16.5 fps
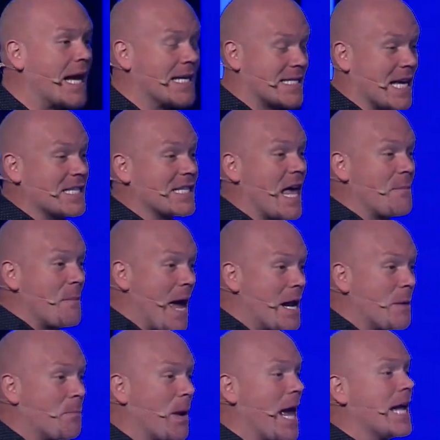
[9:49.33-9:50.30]
It says they
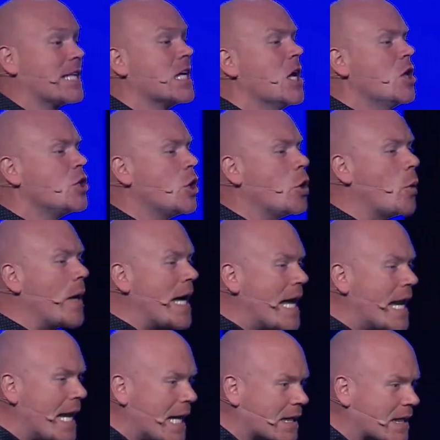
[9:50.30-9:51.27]
made plans, do
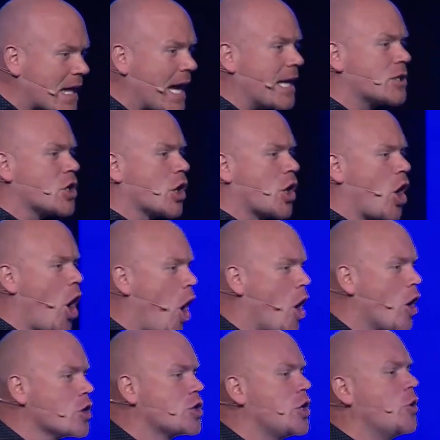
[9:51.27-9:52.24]
anything to
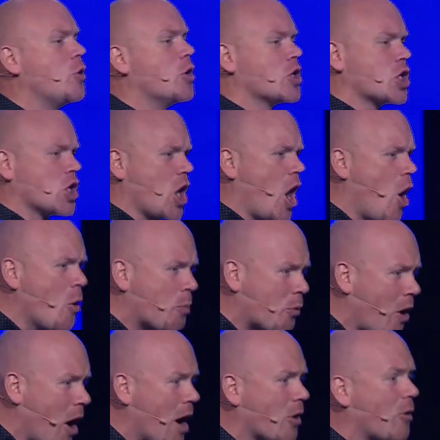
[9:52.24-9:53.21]
cause you to slow
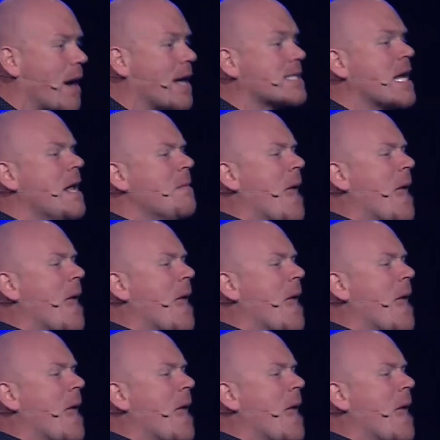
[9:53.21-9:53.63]
progress